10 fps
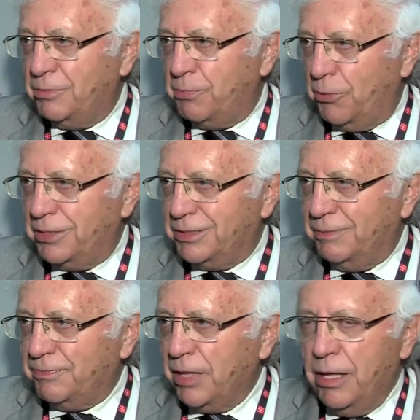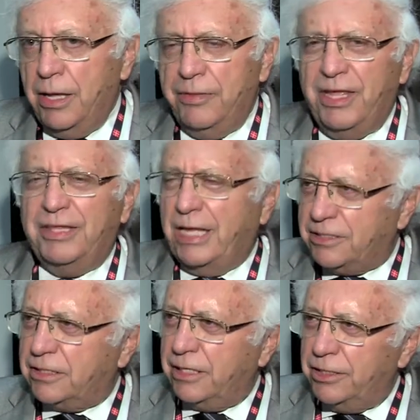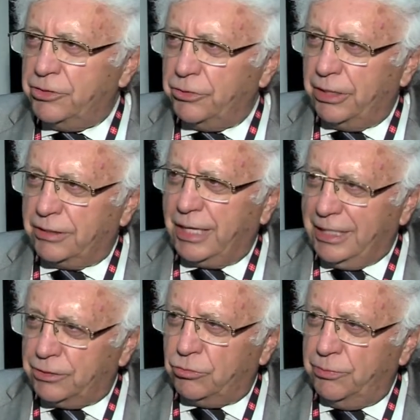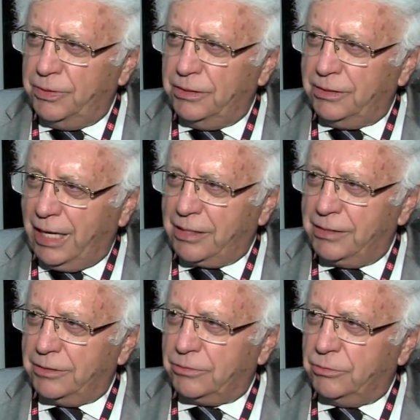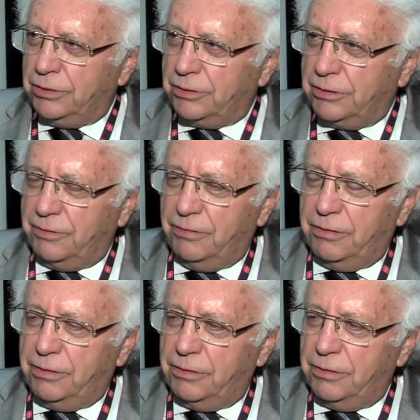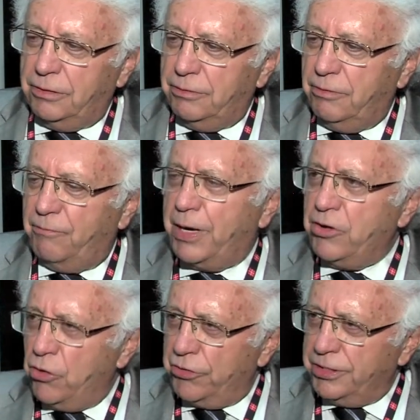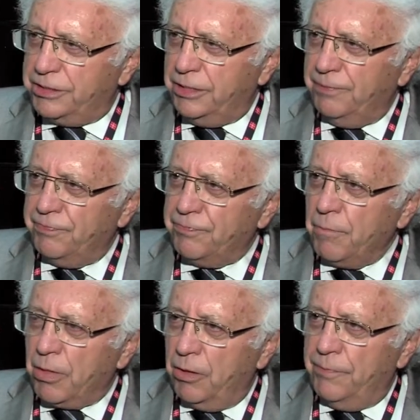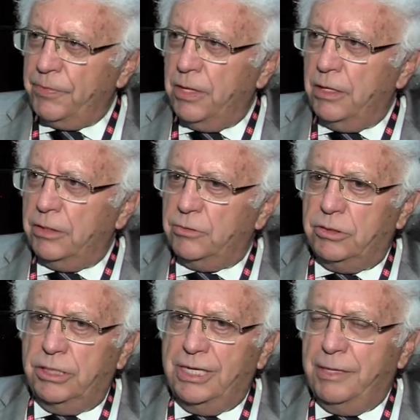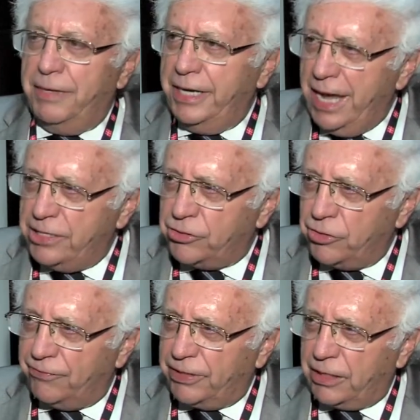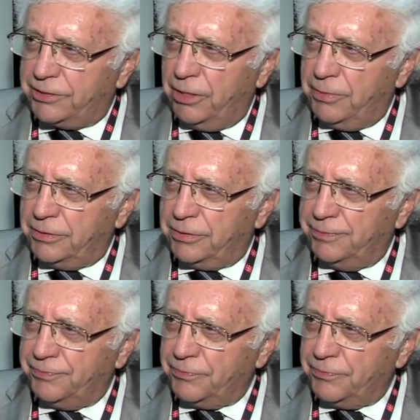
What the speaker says: the poverty. Then that's an issue that has to be tackled with priority. The elimination of tax havens